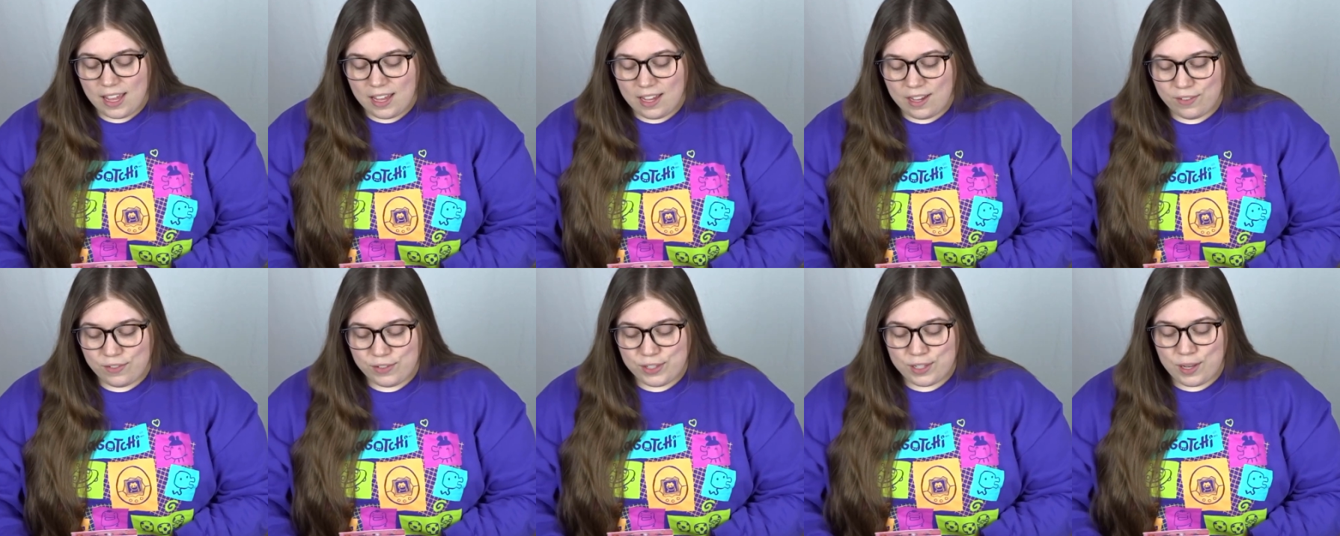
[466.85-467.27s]

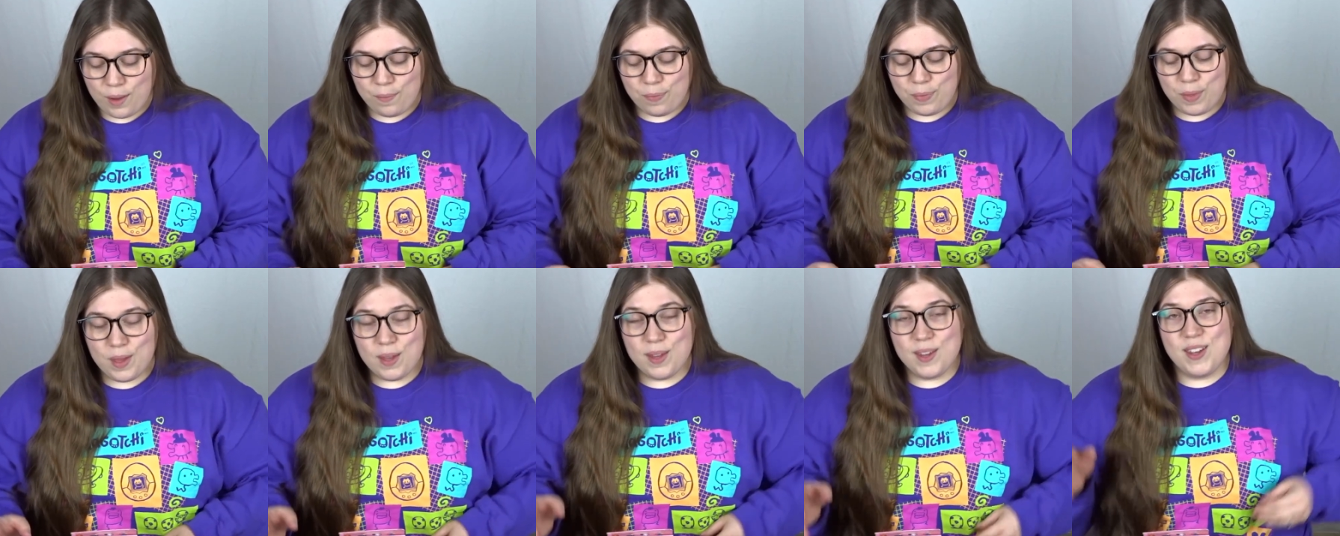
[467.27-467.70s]
if
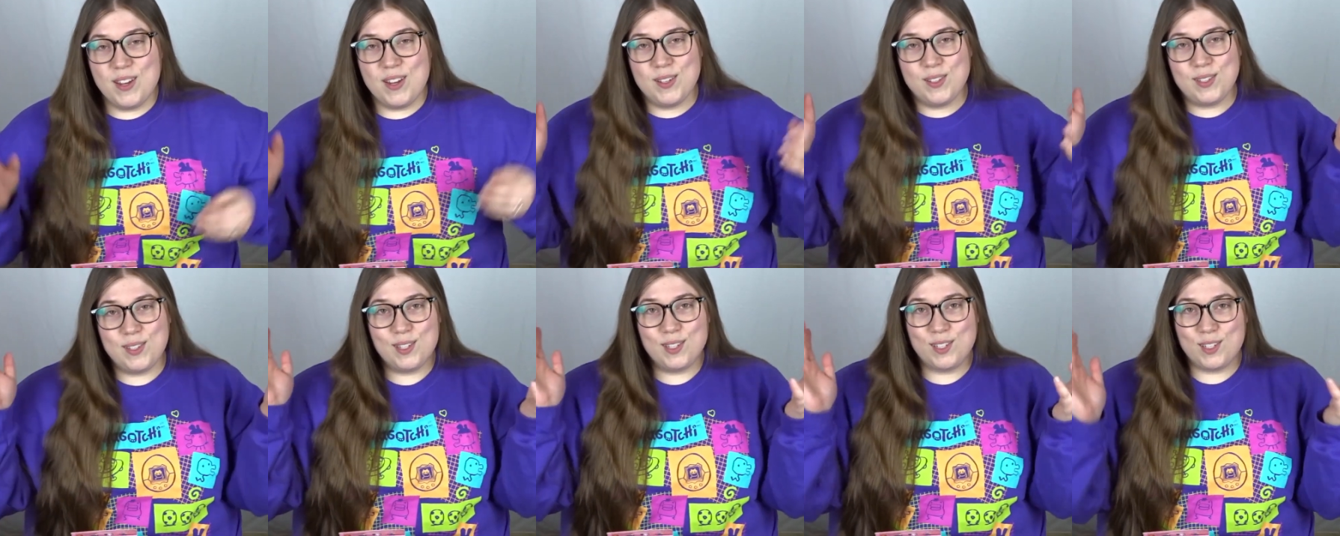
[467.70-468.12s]
something
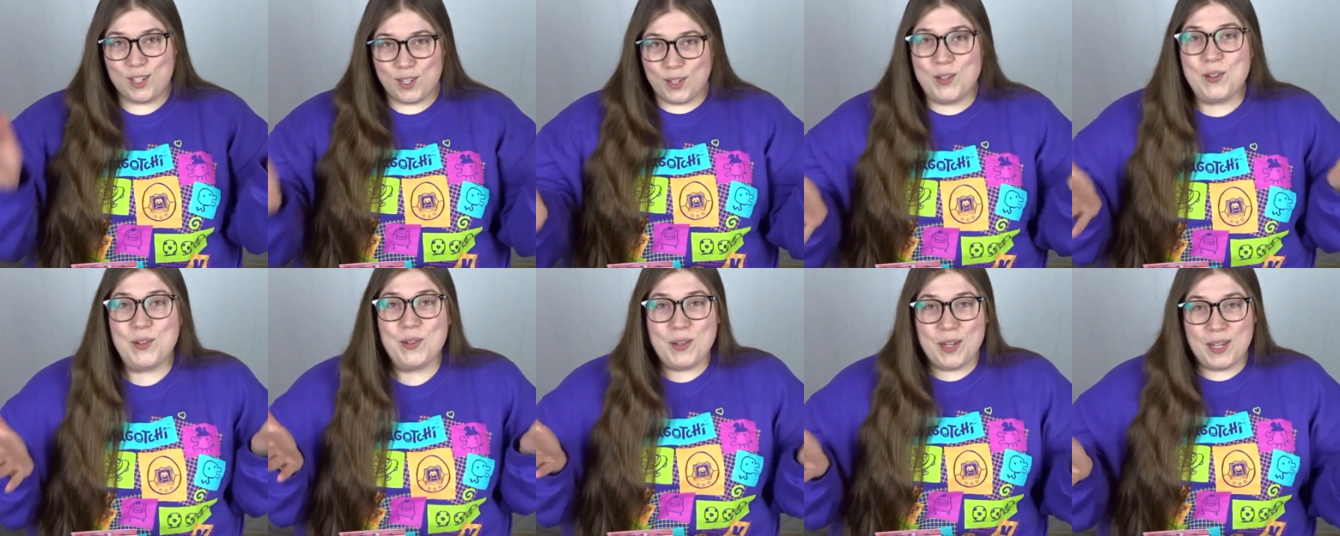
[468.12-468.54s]
is
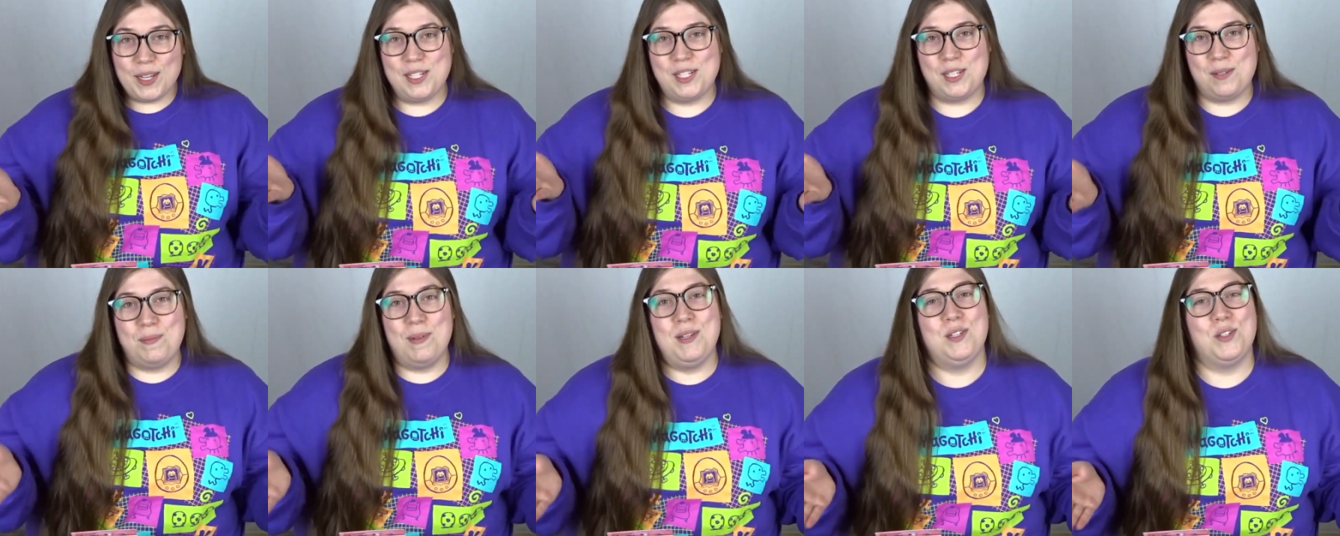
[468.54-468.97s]
too good
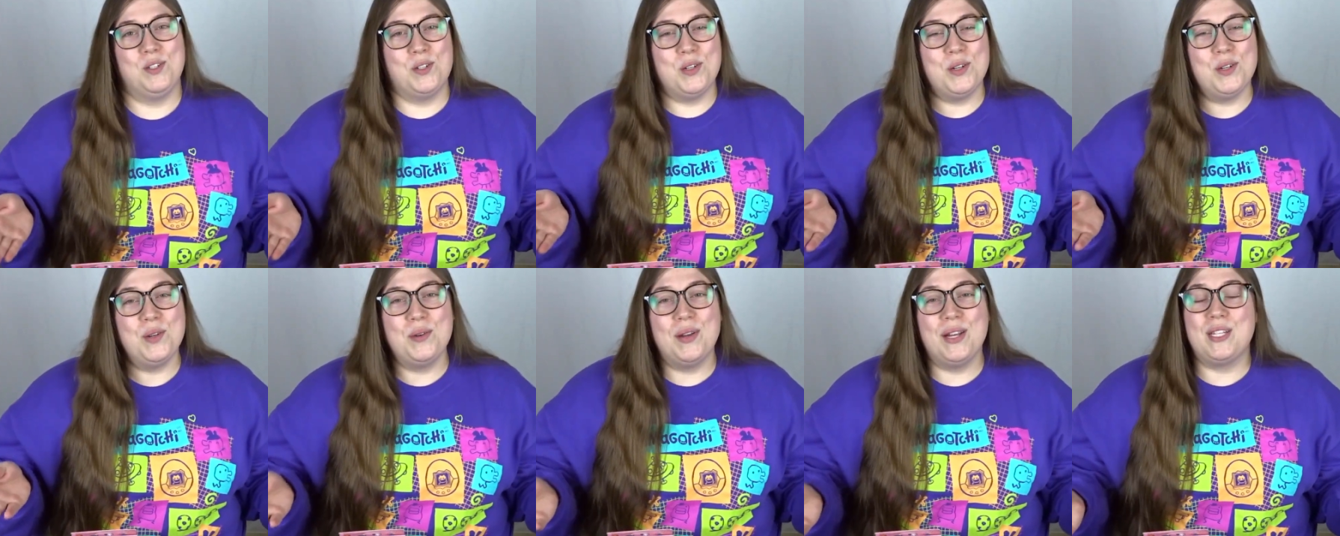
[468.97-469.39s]
to be
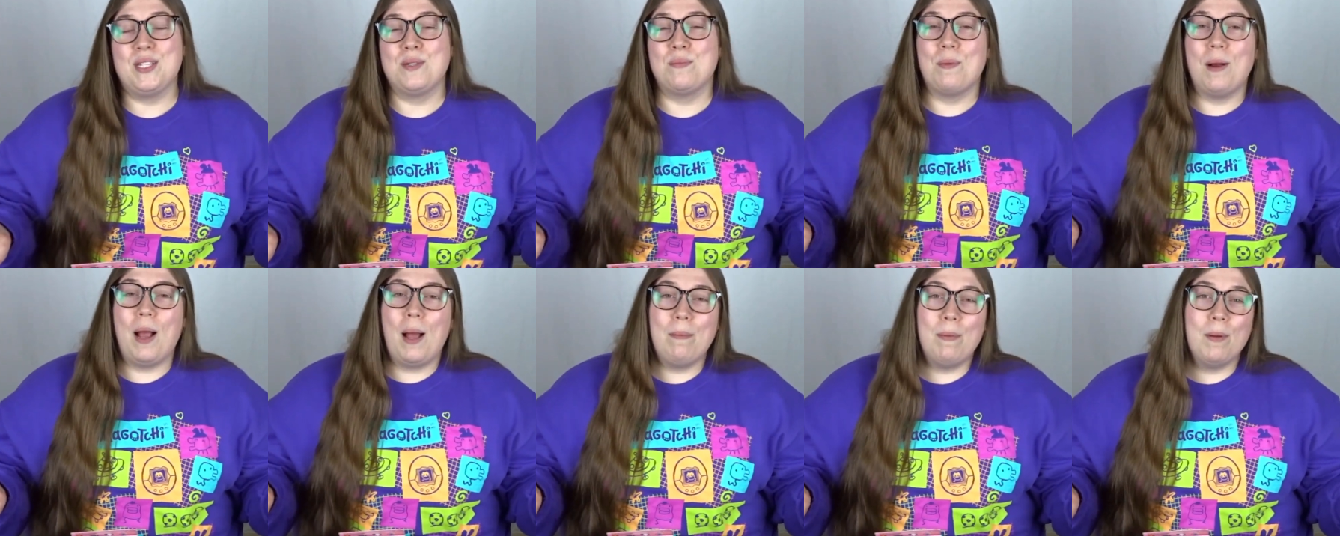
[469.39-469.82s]
true, it's
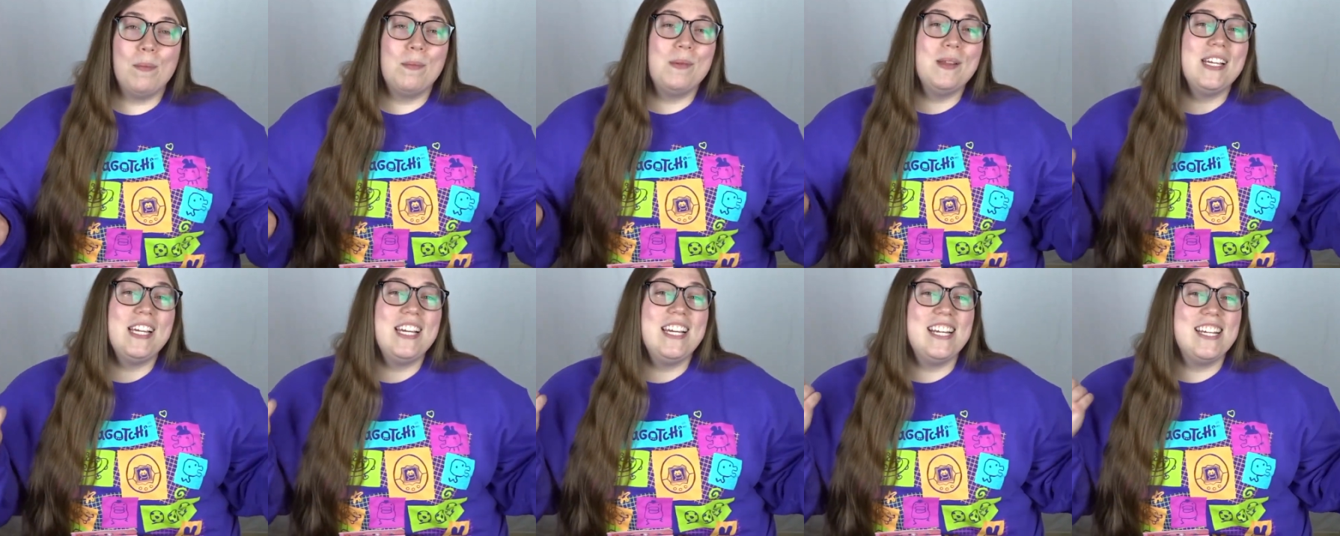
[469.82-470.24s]

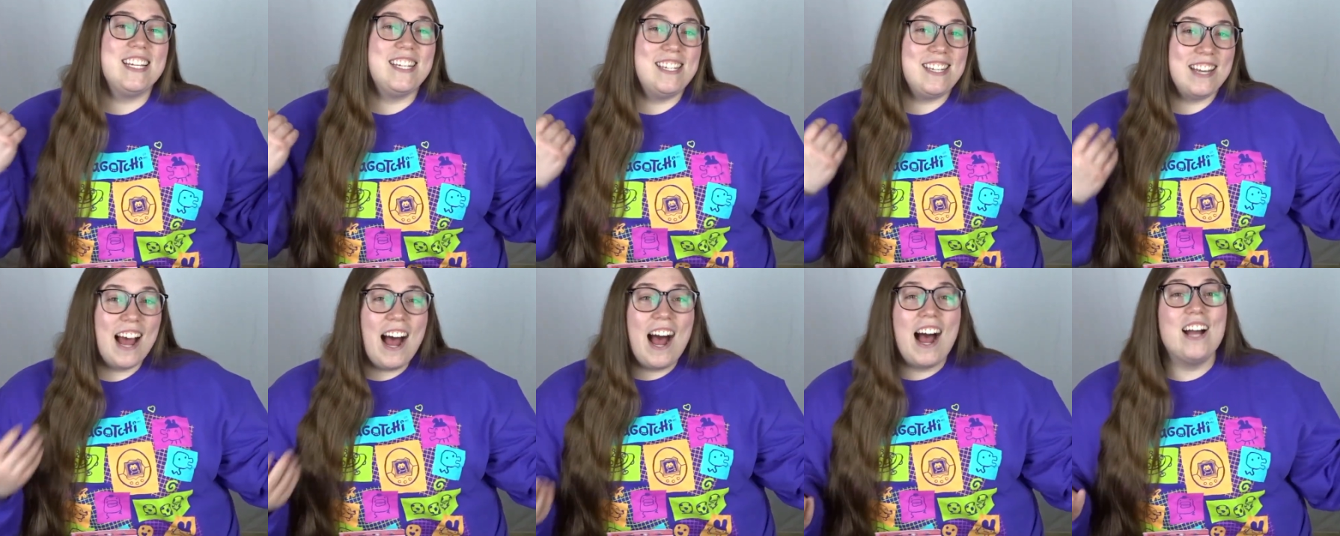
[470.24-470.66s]
probably
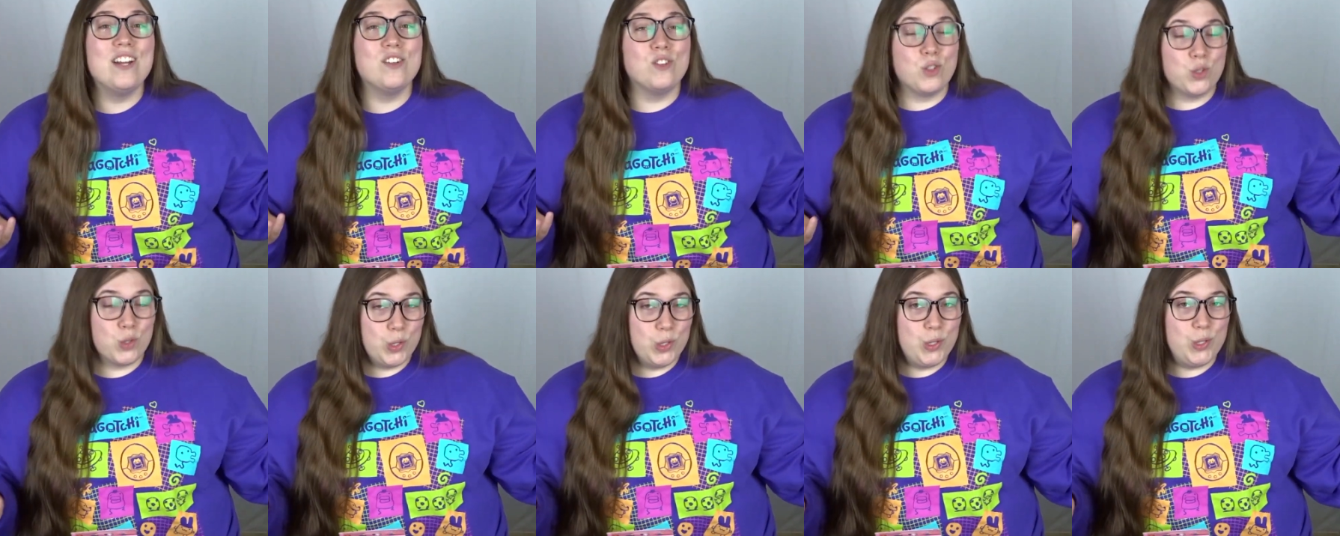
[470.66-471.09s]

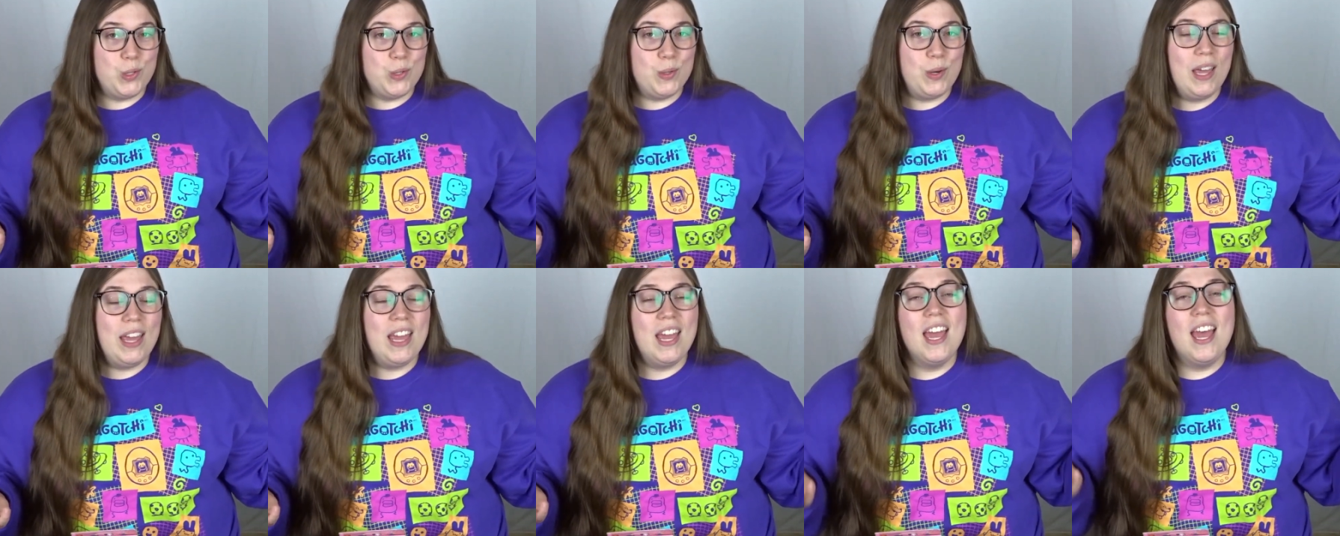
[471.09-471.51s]
not
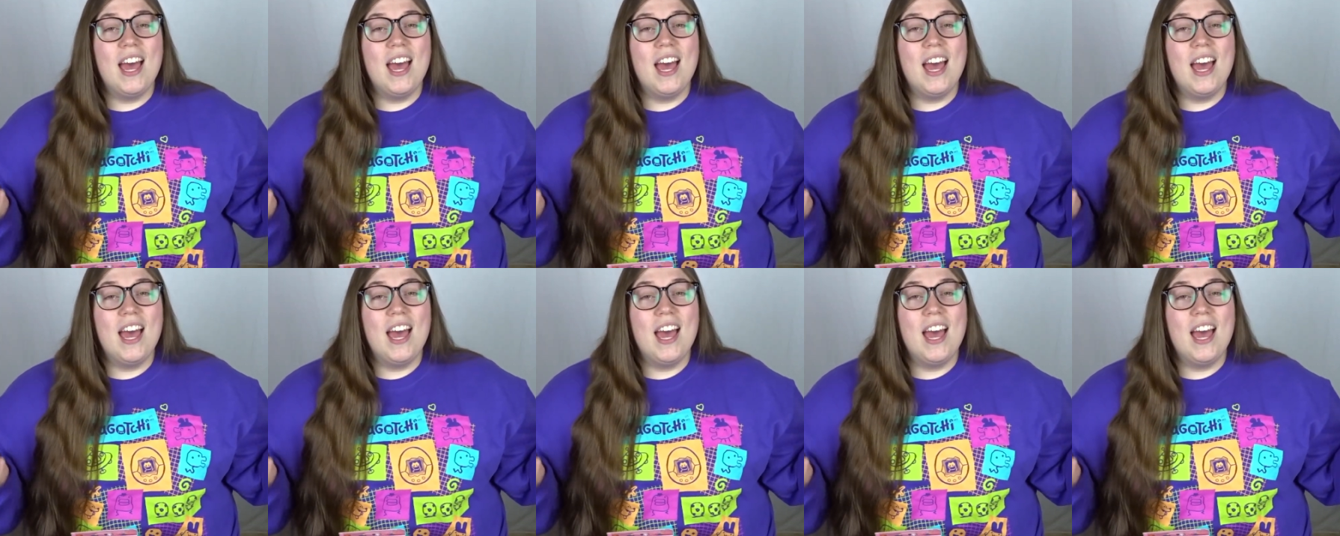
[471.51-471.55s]
true.